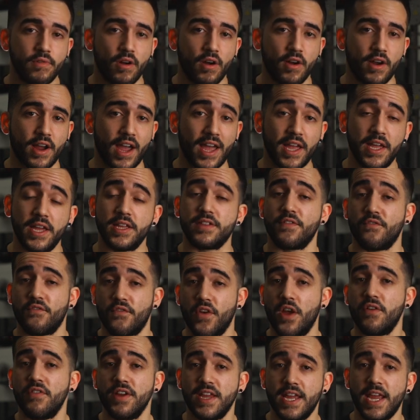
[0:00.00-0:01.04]
Okay, it's
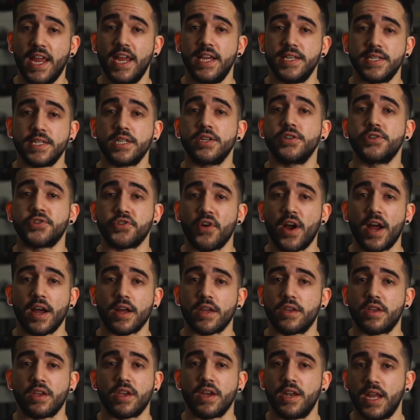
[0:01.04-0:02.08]
very easy to
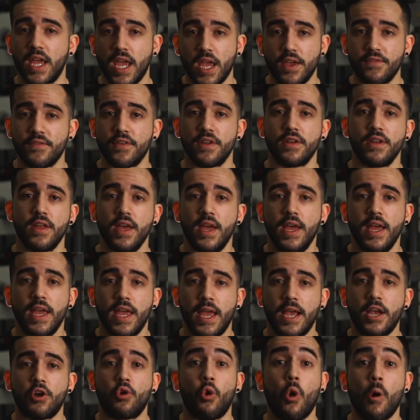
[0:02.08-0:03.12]
track. You can even
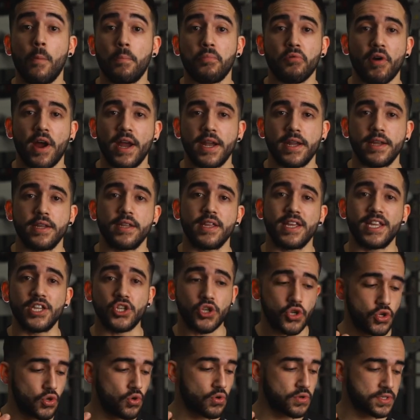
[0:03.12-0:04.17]
incorporate it
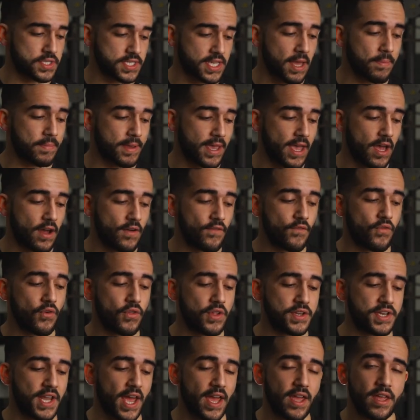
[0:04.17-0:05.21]
into your step count for
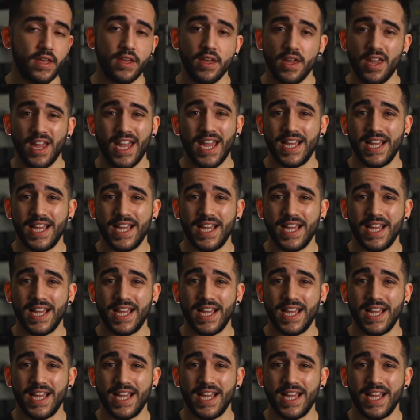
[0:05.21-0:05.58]
the day.